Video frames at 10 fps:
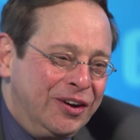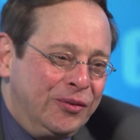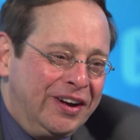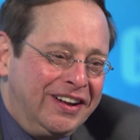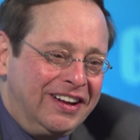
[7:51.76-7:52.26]

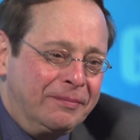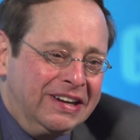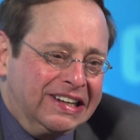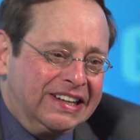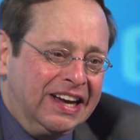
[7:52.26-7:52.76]
Well, I
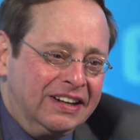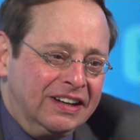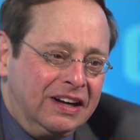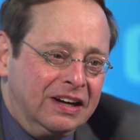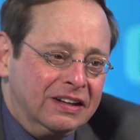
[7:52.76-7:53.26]
mean,
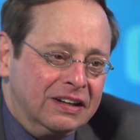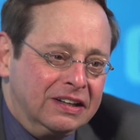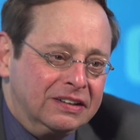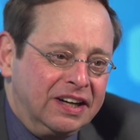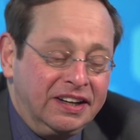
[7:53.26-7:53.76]
again,
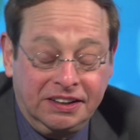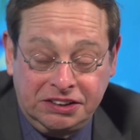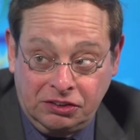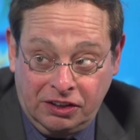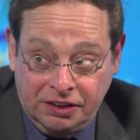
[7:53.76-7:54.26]
uh, taking
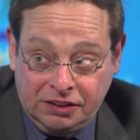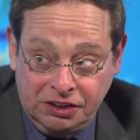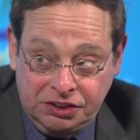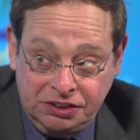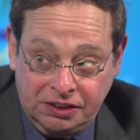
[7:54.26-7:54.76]
aside the
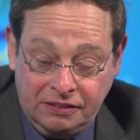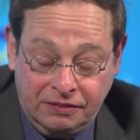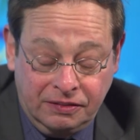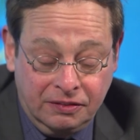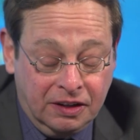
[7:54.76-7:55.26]
countries that
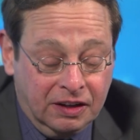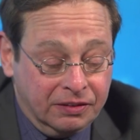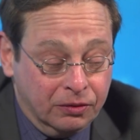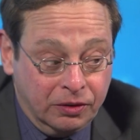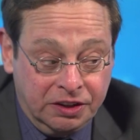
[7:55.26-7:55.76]
have,
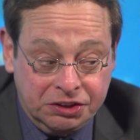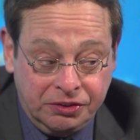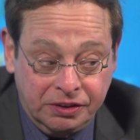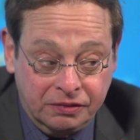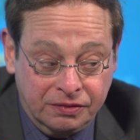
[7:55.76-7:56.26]
have a long
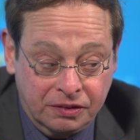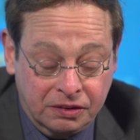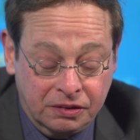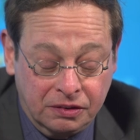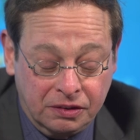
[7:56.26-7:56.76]
history of
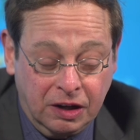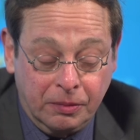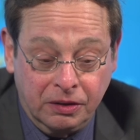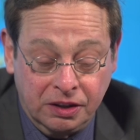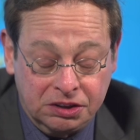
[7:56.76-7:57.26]
uh,
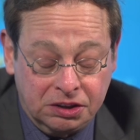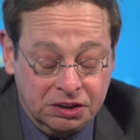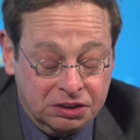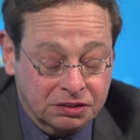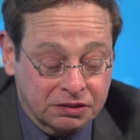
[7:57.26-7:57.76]
chemical
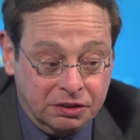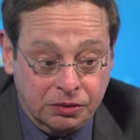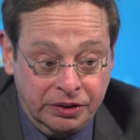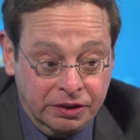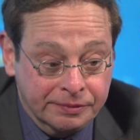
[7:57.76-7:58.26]
legislation,
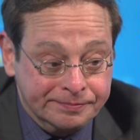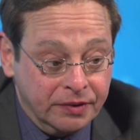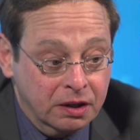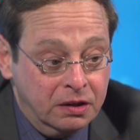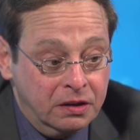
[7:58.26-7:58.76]
Korea,
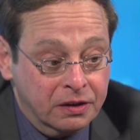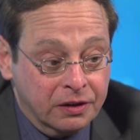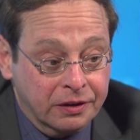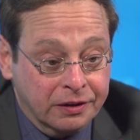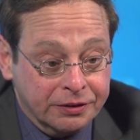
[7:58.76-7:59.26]

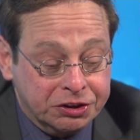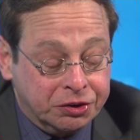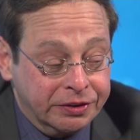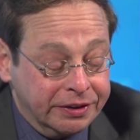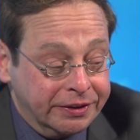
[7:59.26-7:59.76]
uh,
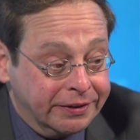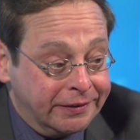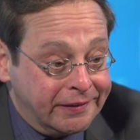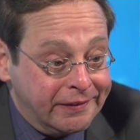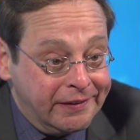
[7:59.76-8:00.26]

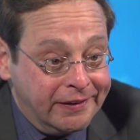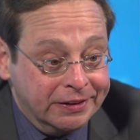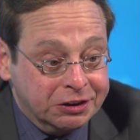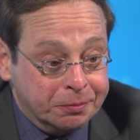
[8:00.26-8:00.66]
Australia, uh,